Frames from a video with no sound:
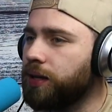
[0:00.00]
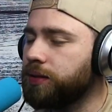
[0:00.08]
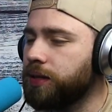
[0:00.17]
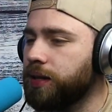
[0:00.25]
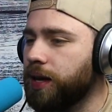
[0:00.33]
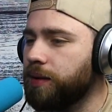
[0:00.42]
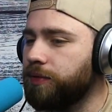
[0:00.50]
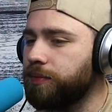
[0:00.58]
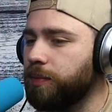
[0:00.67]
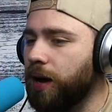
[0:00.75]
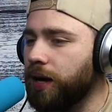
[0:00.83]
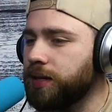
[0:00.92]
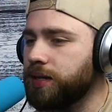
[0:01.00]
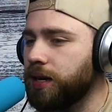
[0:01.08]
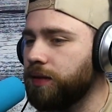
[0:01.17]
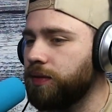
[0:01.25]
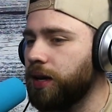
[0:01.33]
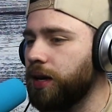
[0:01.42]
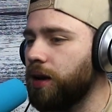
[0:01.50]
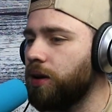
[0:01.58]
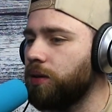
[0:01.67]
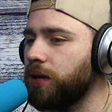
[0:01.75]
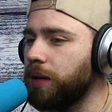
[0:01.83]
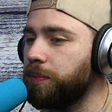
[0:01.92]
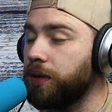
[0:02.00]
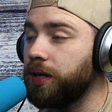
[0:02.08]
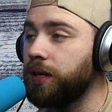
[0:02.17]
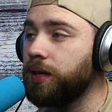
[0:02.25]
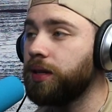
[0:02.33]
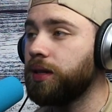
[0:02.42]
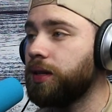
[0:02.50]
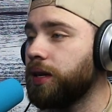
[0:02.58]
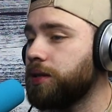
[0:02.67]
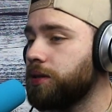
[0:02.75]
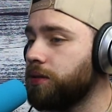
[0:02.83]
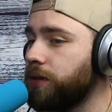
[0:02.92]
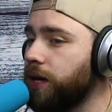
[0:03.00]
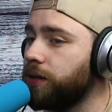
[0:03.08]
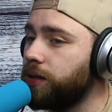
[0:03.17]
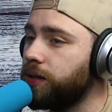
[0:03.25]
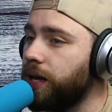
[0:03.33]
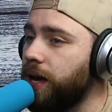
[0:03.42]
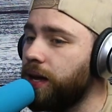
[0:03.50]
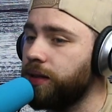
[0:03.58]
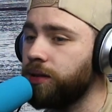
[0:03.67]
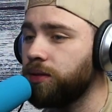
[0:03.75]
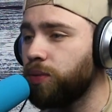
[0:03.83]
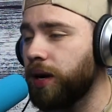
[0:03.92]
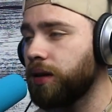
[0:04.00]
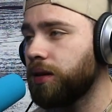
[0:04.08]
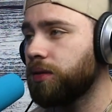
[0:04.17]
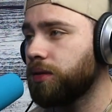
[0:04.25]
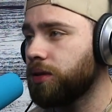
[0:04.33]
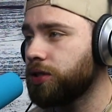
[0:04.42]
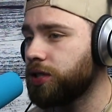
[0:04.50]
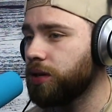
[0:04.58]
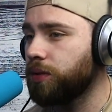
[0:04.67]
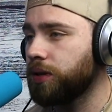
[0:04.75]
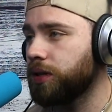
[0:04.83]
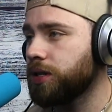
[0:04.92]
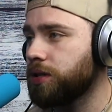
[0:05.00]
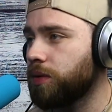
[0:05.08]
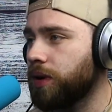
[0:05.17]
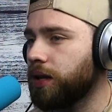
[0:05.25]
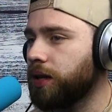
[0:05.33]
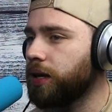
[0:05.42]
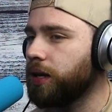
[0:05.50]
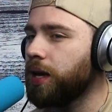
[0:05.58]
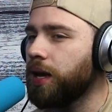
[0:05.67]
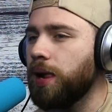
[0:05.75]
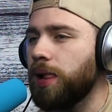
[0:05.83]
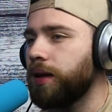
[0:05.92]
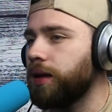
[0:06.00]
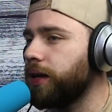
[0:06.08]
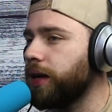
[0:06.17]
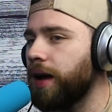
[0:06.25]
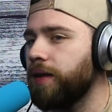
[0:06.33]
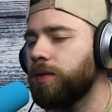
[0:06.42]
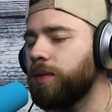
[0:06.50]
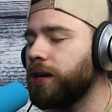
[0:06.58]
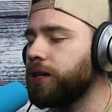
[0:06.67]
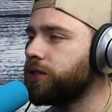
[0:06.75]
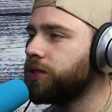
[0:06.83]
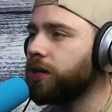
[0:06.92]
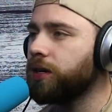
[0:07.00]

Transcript: into that mindset of like, oh, like, but he did this or they did that, and their shit went this way. Like everybody's